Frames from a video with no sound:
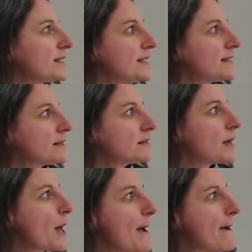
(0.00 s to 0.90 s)
season.
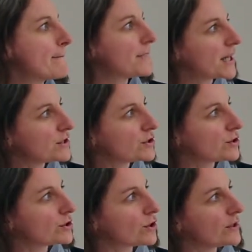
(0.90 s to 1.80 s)
But
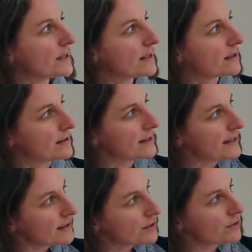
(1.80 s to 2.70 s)
not only an
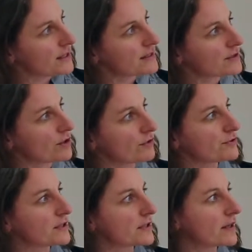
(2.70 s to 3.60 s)
increase
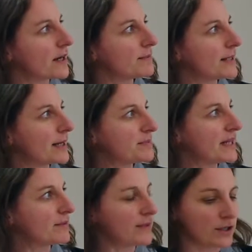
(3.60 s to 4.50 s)
of the carbon
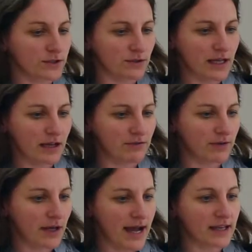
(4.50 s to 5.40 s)
uptake, we also have
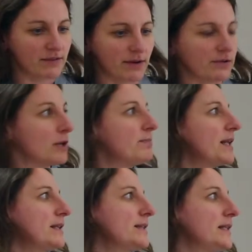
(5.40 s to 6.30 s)
a higher
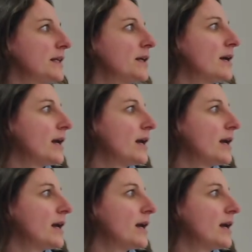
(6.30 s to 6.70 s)
variability.